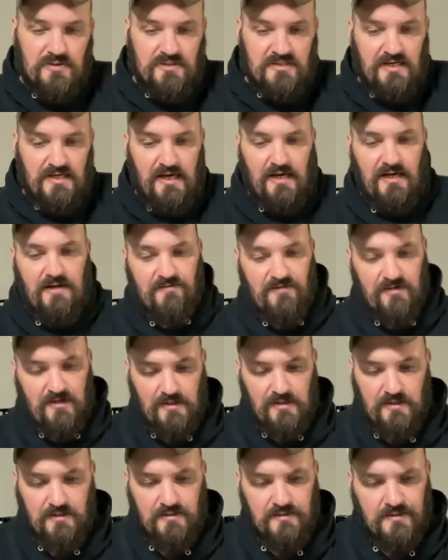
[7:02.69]
It's kind
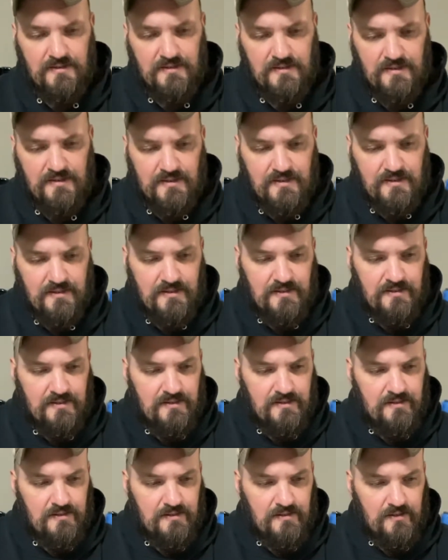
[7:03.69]
of
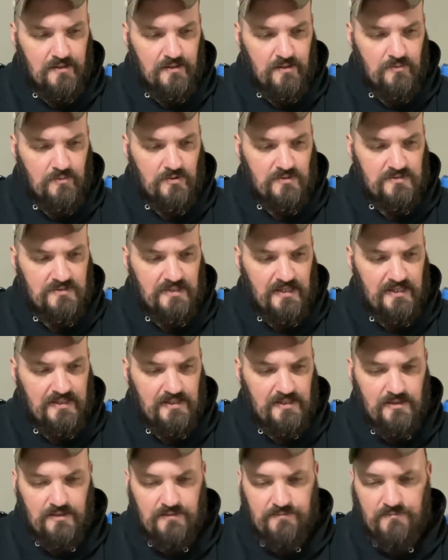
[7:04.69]
almost like
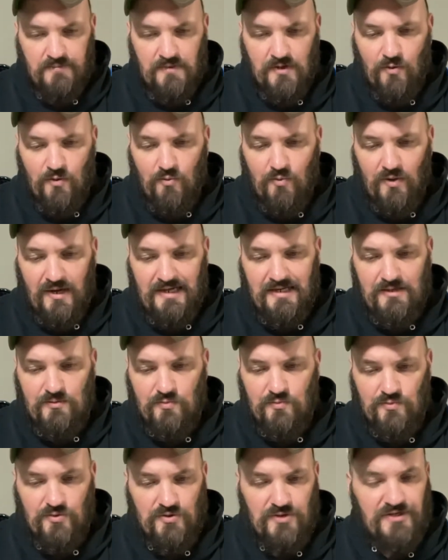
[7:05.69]
a white
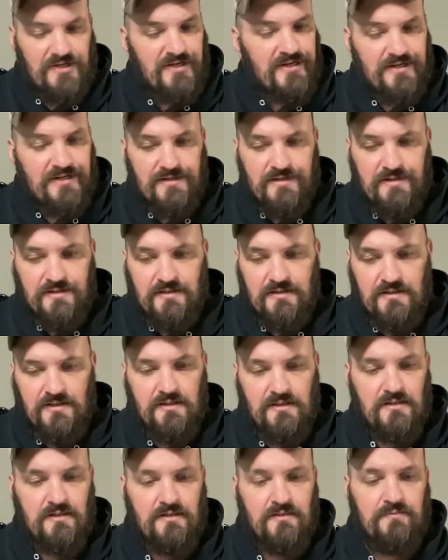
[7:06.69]
wood.
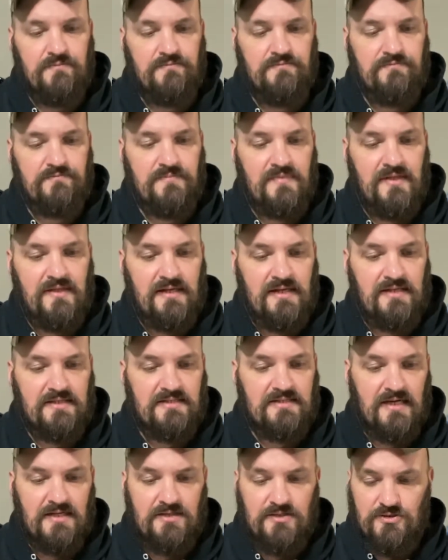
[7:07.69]
And then it's
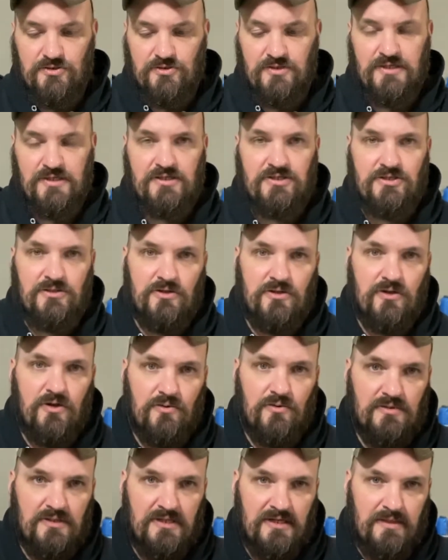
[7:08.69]
got the traditional
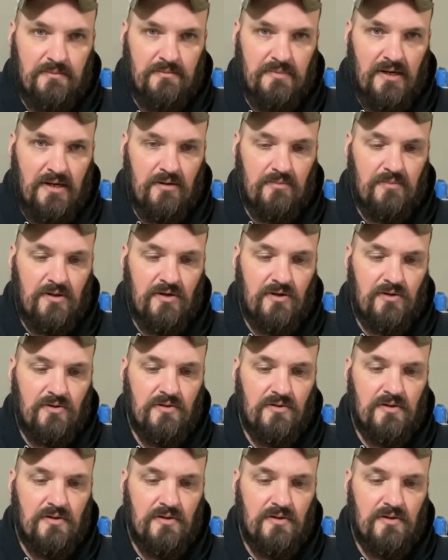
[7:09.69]
only and Barebow.